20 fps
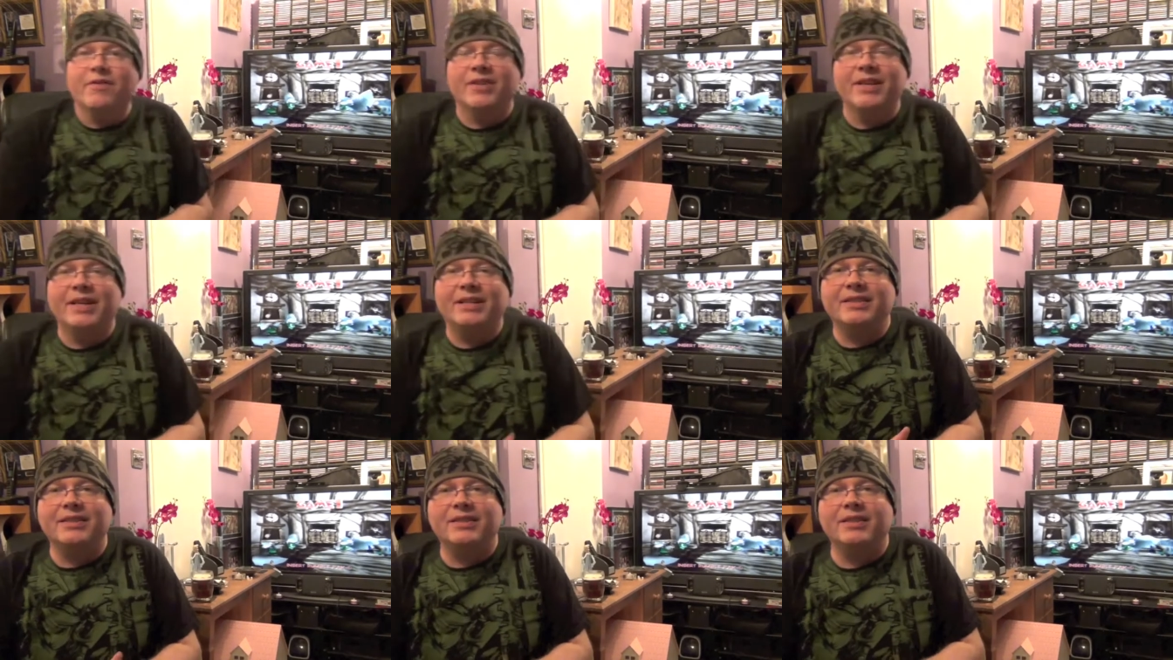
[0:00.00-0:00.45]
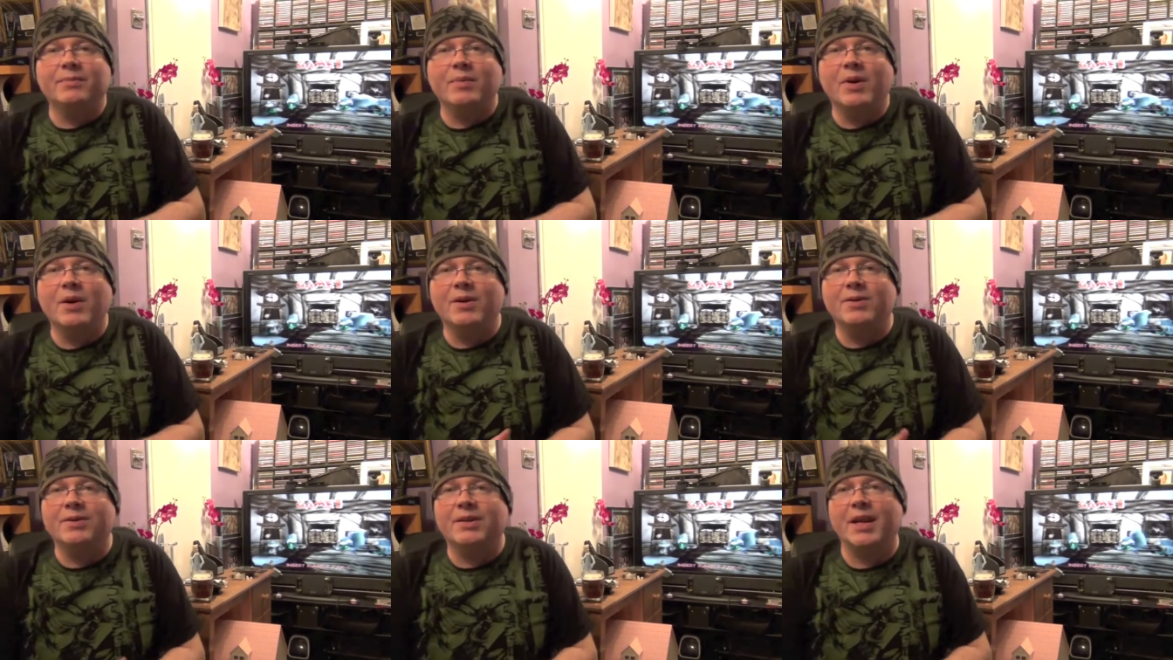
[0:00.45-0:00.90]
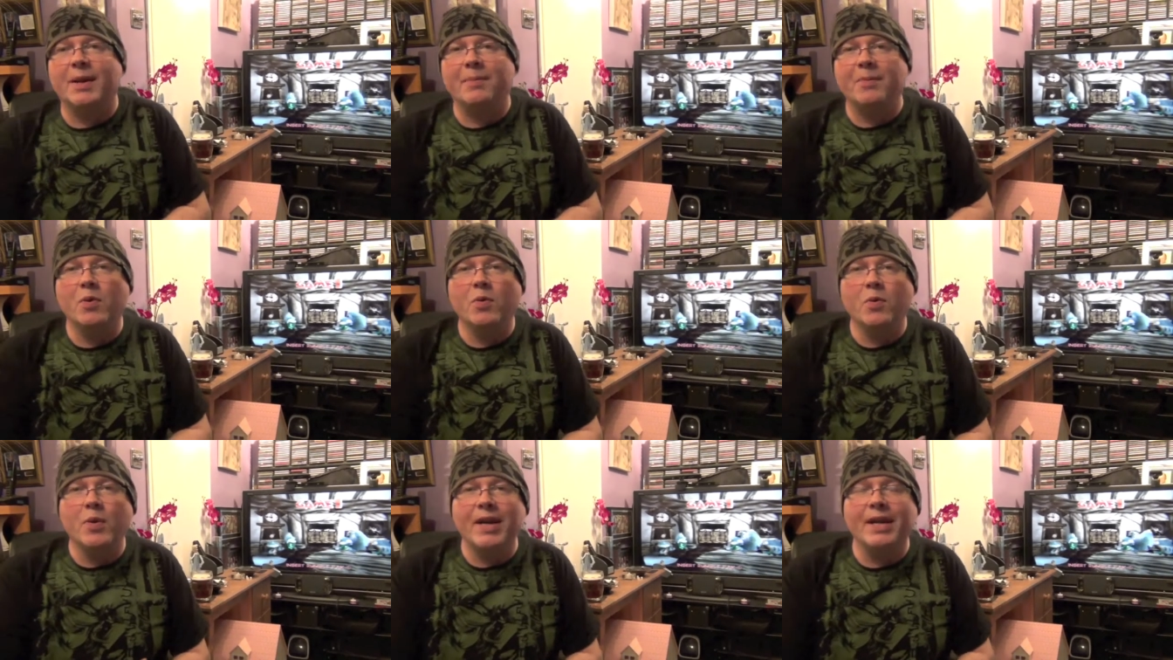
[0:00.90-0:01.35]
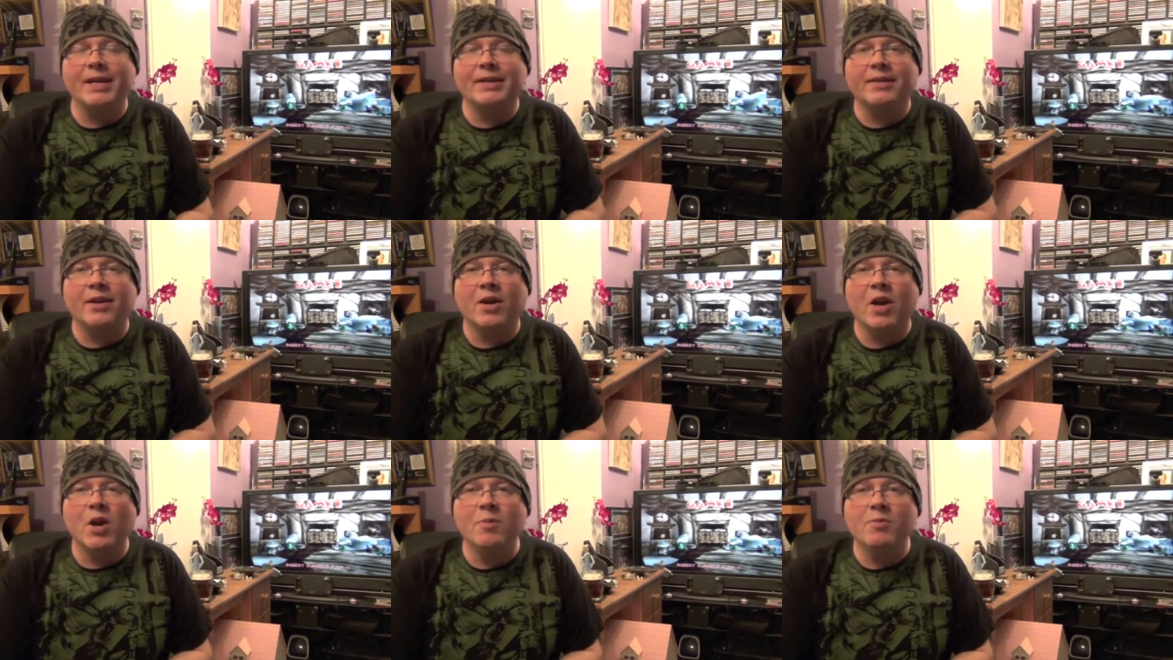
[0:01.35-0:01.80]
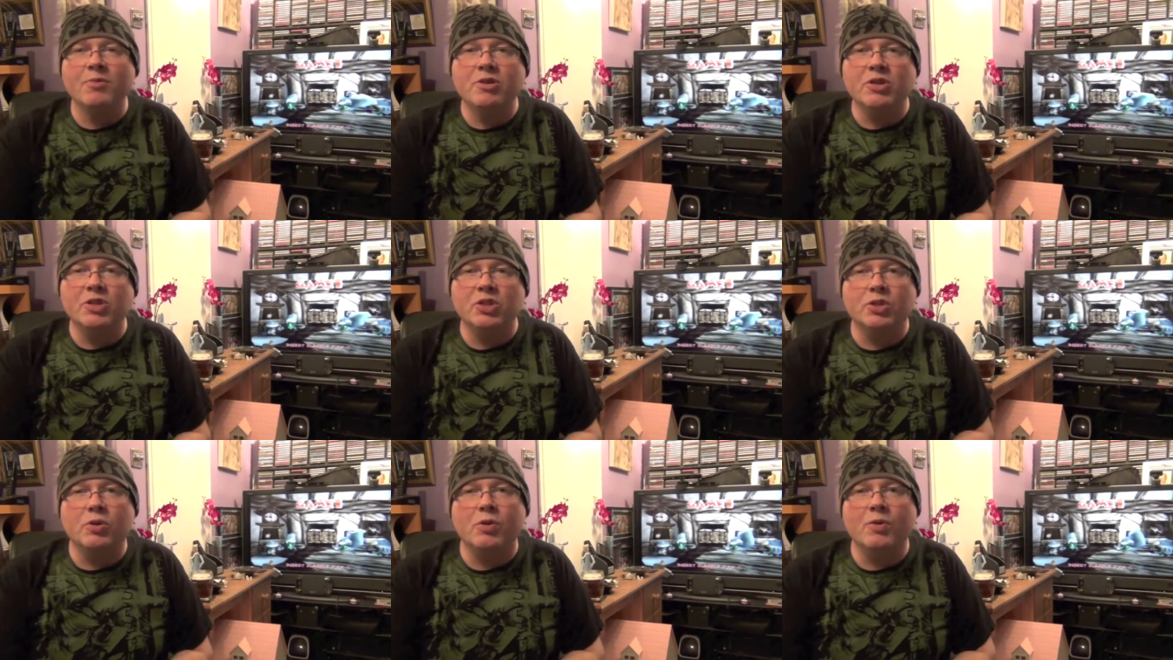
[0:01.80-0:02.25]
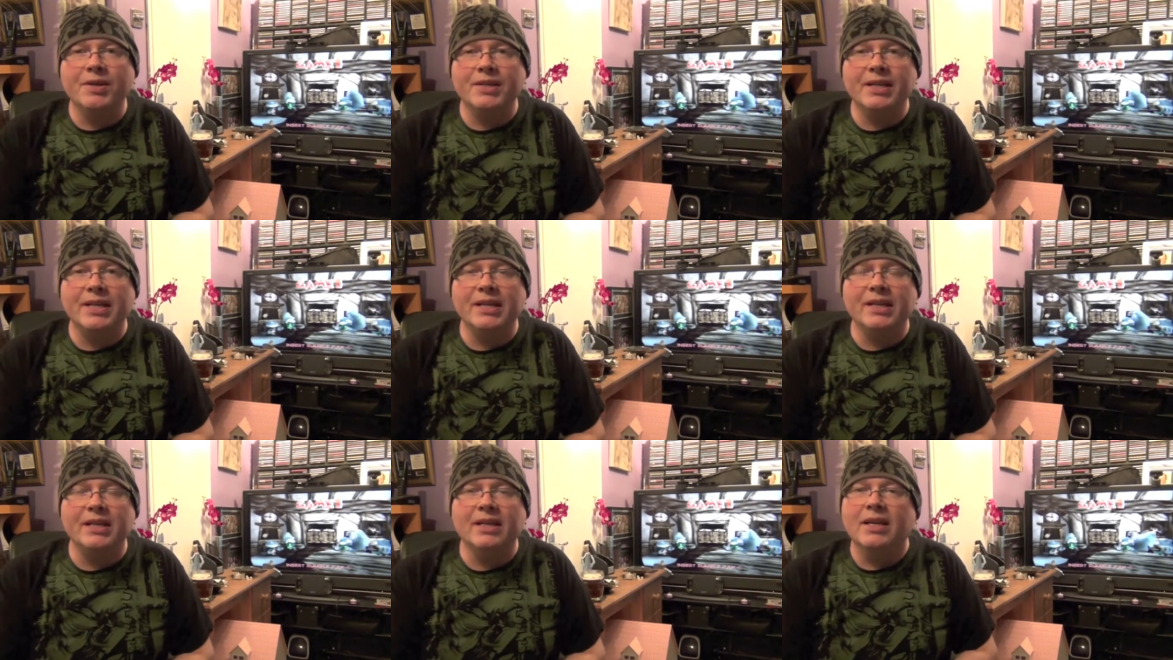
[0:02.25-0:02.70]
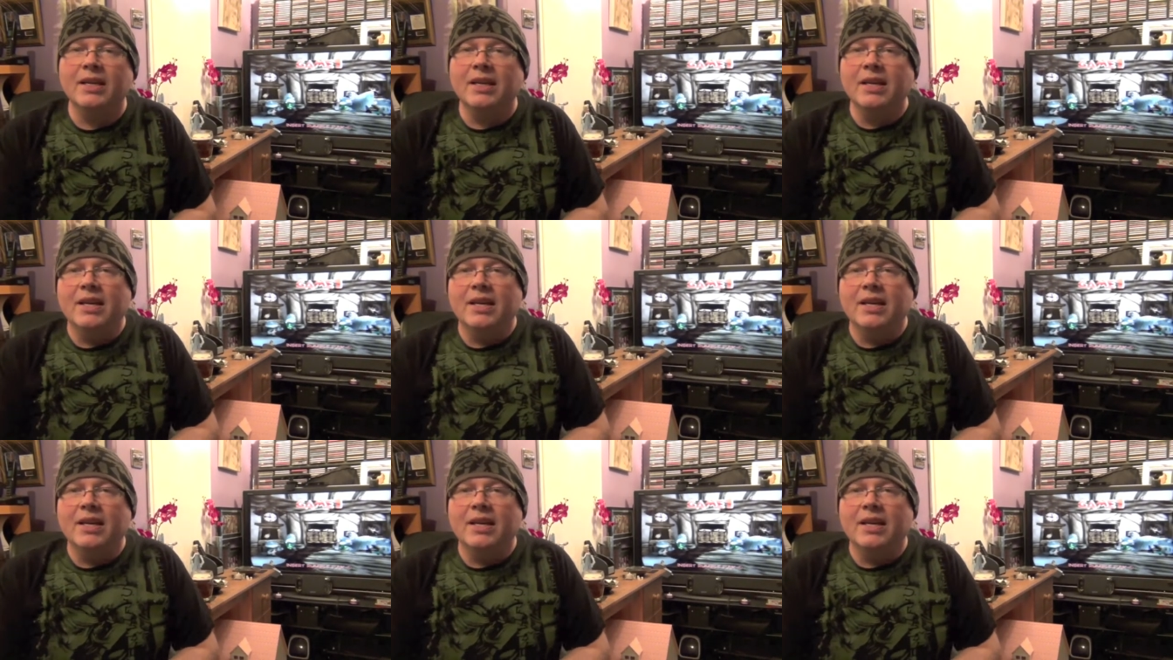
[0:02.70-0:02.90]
collected in the past couple of weeks. I hope you enjoyed it.